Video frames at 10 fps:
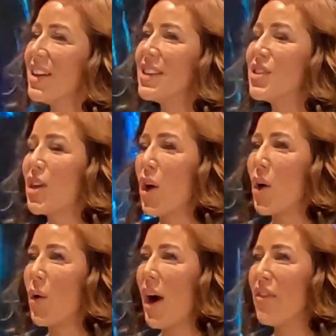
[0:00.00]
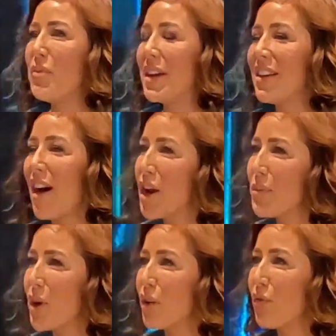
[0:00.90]
So I've been in
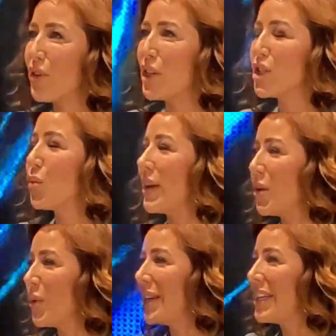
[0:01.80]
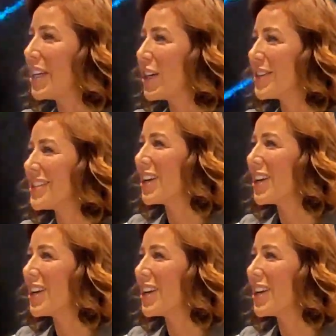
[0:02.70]
automotive for 21 years and